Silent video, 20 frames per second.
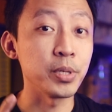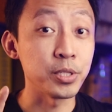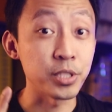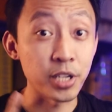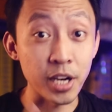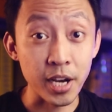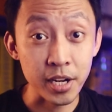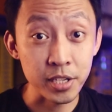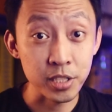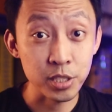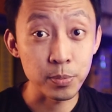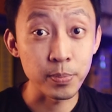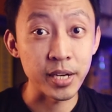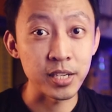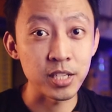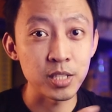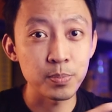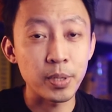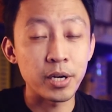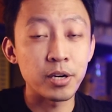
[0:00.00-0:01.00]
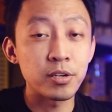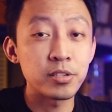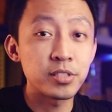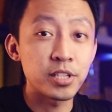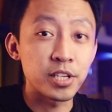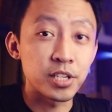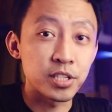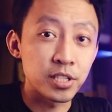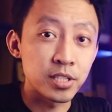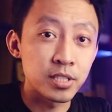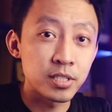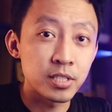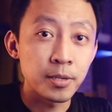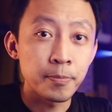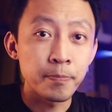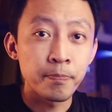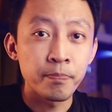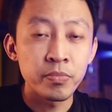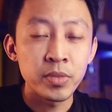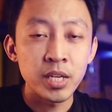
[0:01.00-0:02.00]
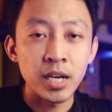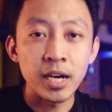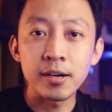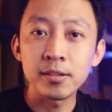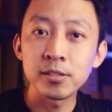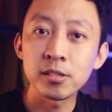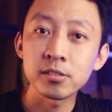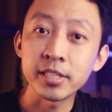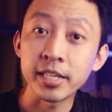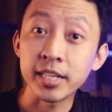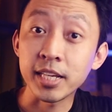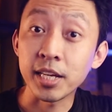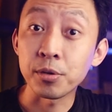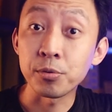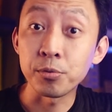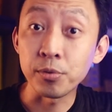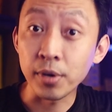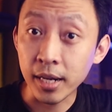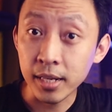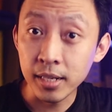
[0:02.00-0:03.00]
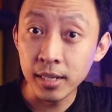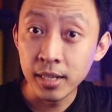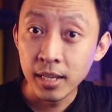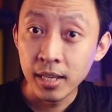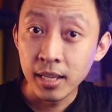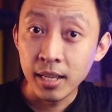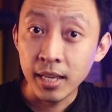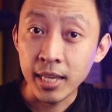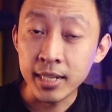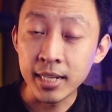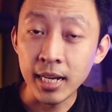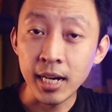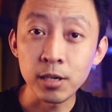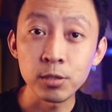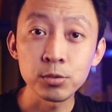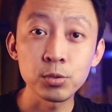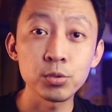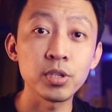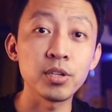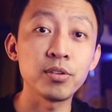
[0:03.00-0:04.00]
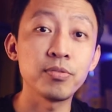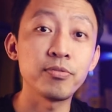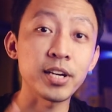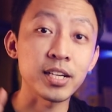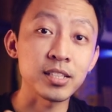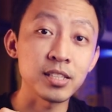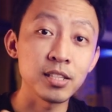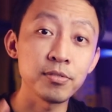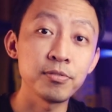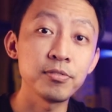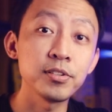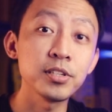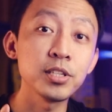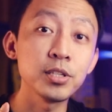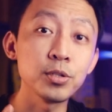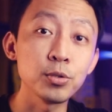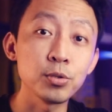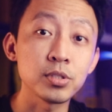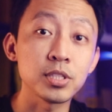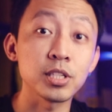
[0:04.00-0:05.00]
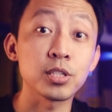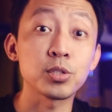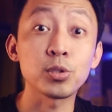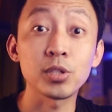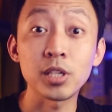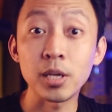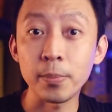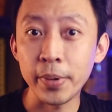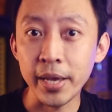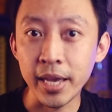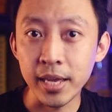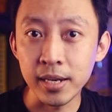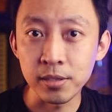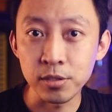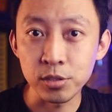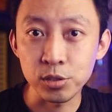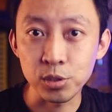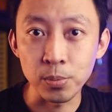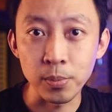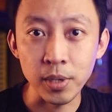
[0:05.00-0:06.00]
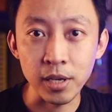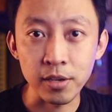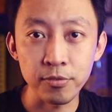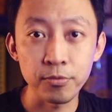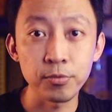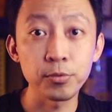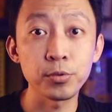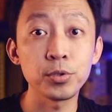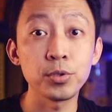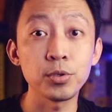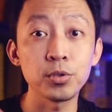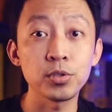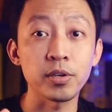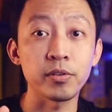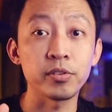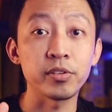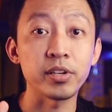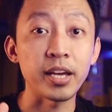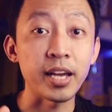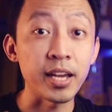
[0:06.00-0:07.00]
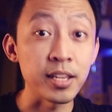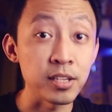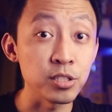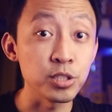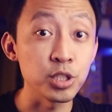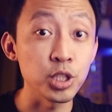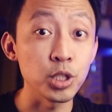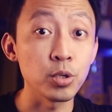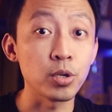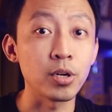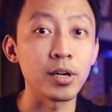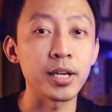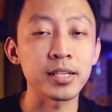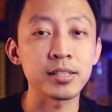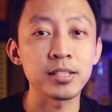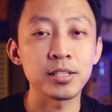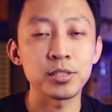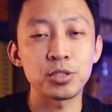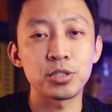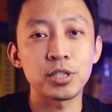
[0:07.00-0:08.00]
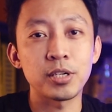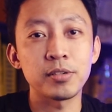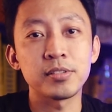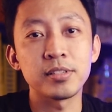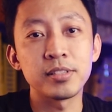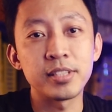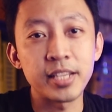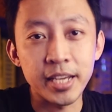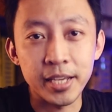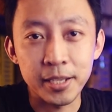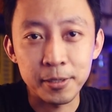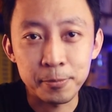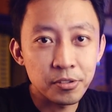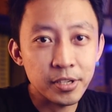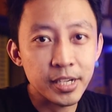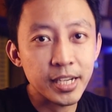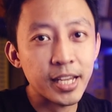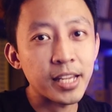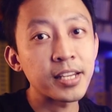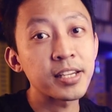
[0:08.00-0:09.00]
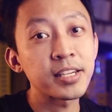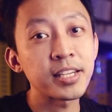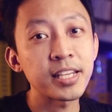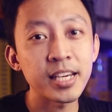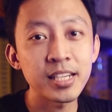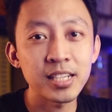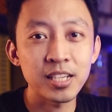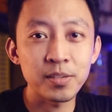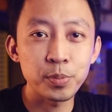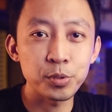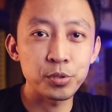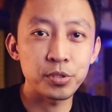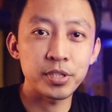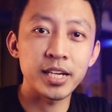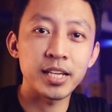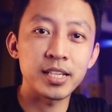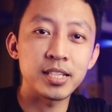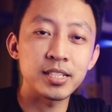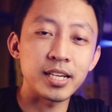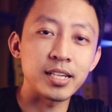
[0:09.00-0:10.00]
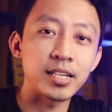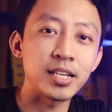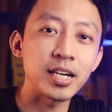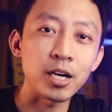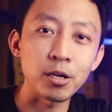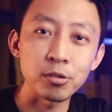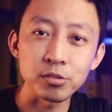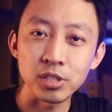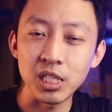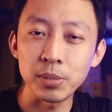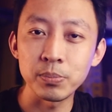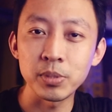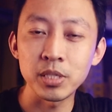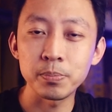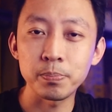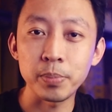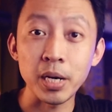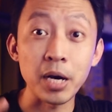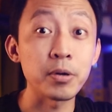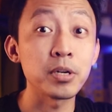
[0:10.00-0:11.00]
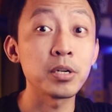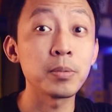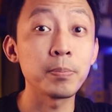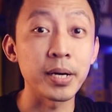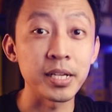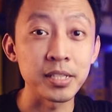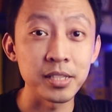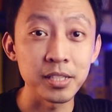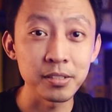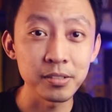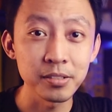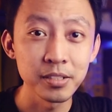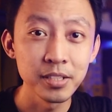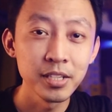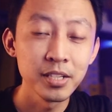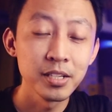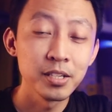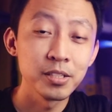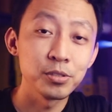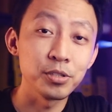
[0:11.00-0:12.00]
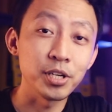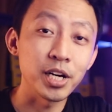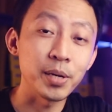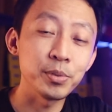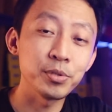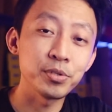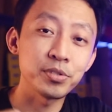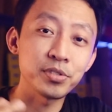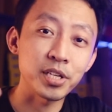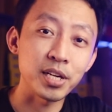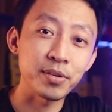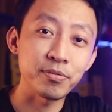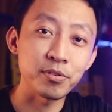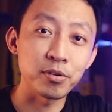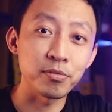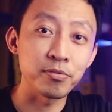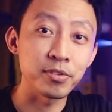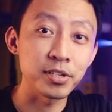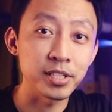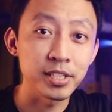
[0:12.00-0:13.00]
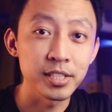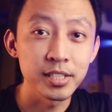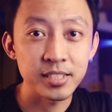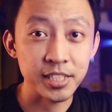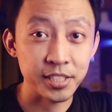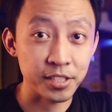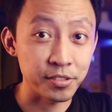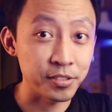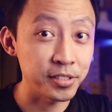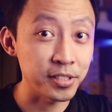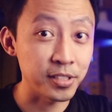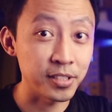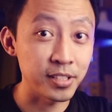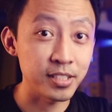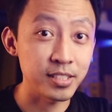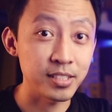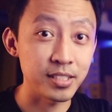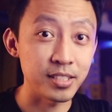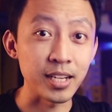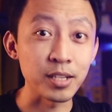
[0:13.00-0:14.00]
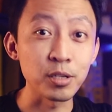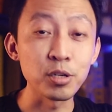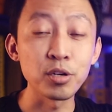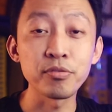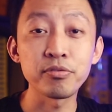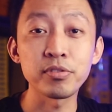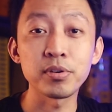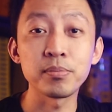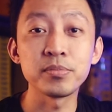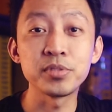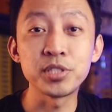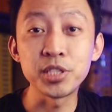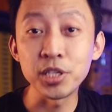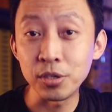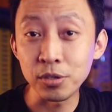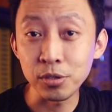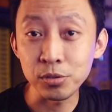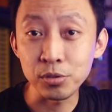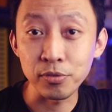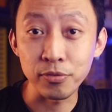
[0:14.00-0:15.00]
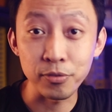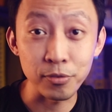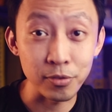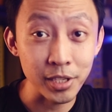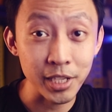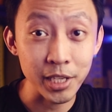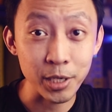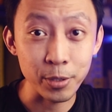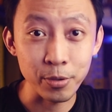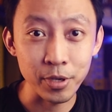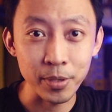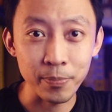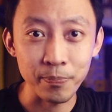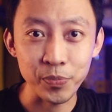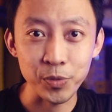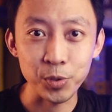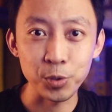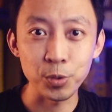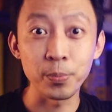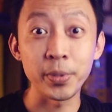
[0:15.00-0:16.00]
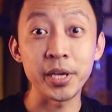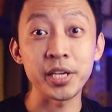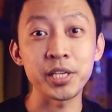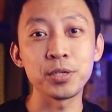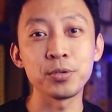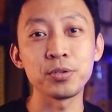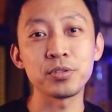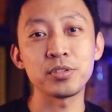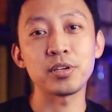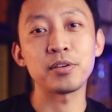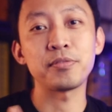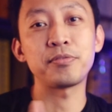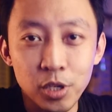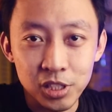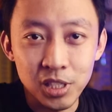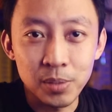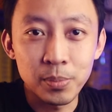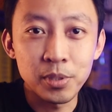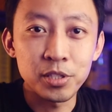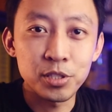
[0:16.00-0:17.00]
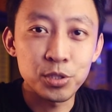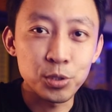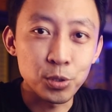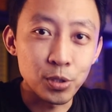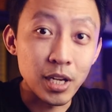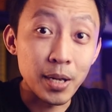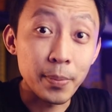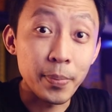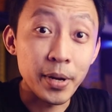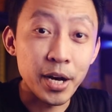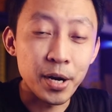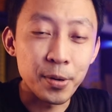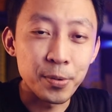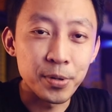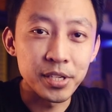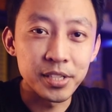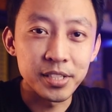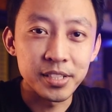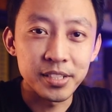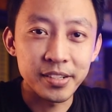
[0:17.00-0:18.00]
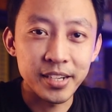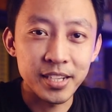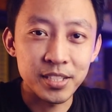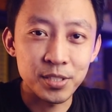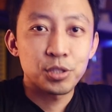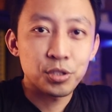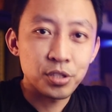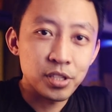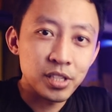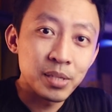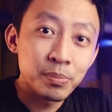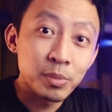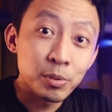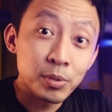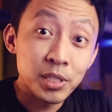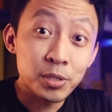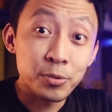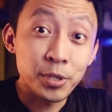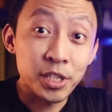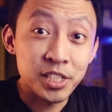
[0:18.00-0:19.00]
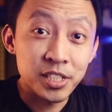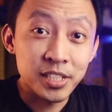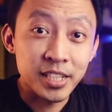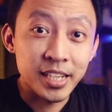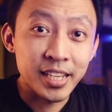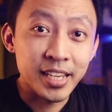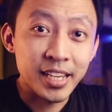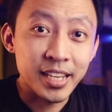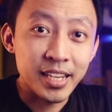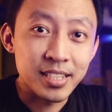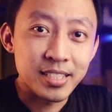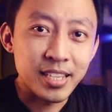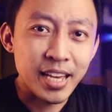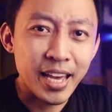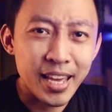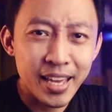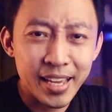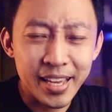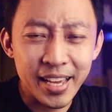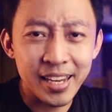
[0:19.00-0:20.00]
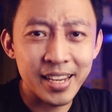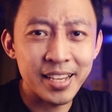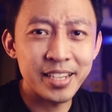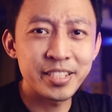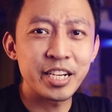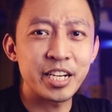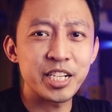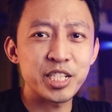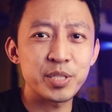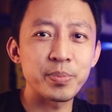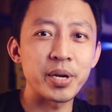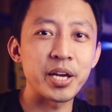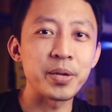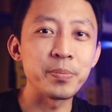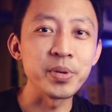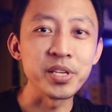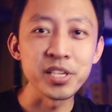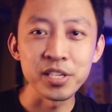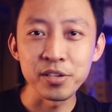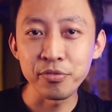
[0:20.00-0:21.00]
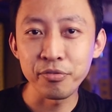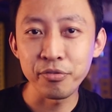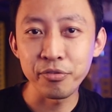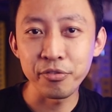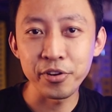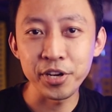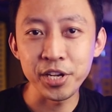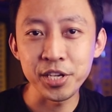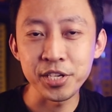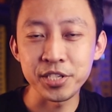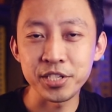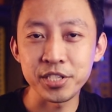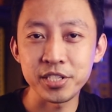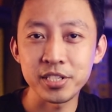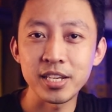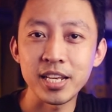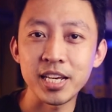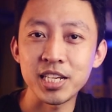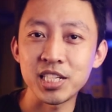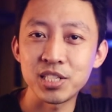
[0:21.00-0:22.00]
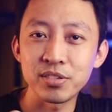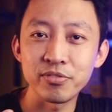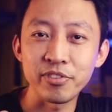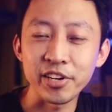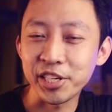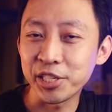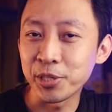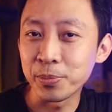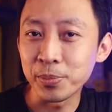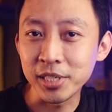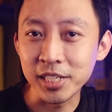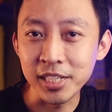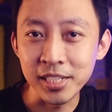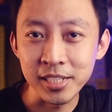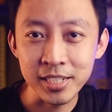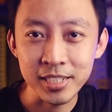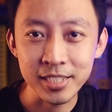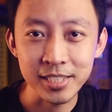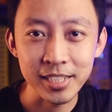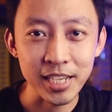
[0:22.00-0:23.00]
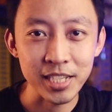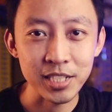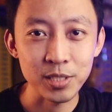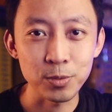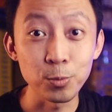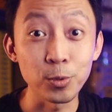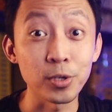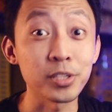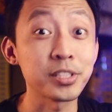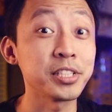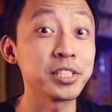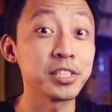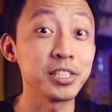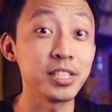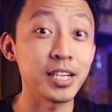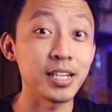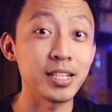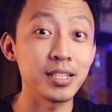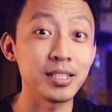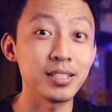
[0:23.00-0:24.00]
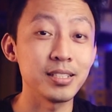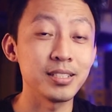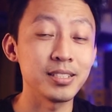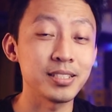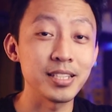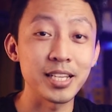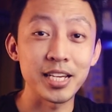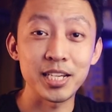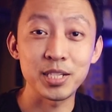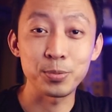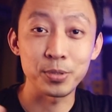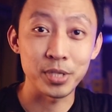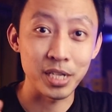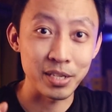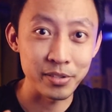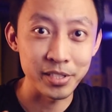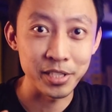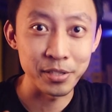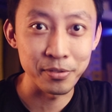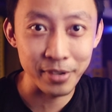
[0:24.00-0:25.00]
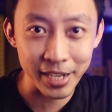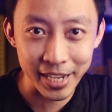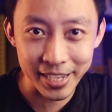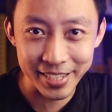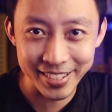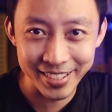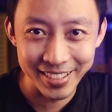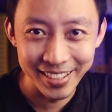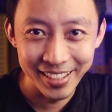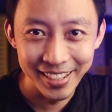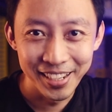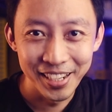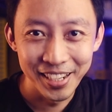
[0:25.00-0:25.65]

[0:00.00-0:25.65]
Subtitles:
be charged by these power stations, how long they can run, and how to effectively use the solar panels to make full use of the energy you collected throughout the day. Alright, and at the end, I put together an ultimate power bundle to help you save over $600 and go from zero to fully equipped to make use of portable solar power. Alright, so the number one question I get is, hey, can I charge my mini fridge / vacuum cleaner / water jet / whatever device?